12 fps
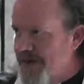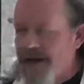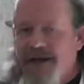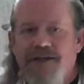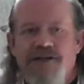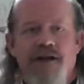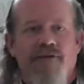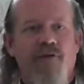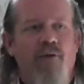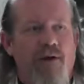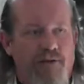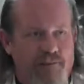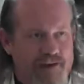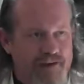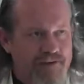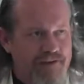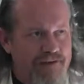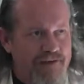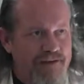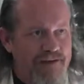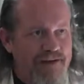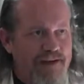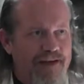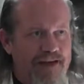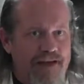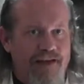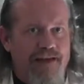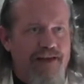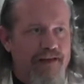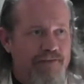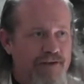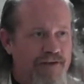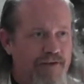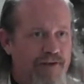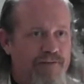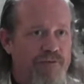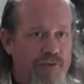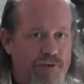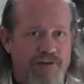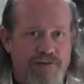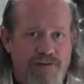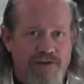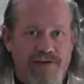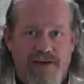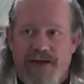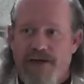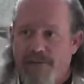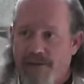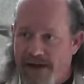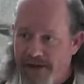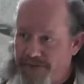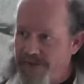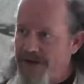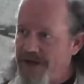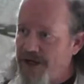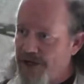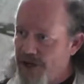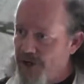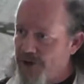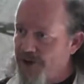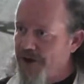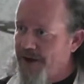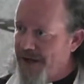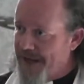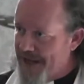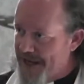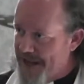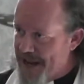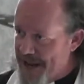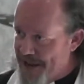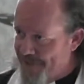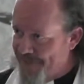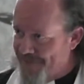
And each and every one of us can live into the fullness of this kingdom life here and now.